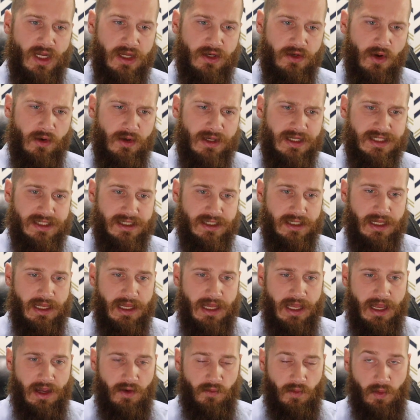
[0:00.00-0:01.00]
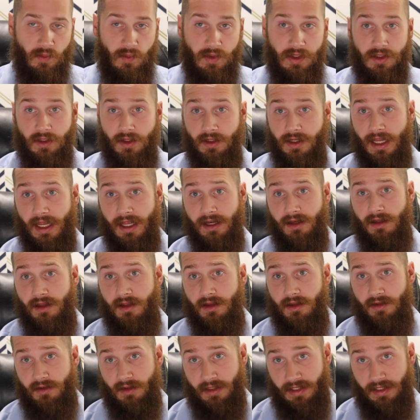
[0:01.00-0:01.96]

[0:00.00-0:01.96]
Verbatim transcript: Notice when we look at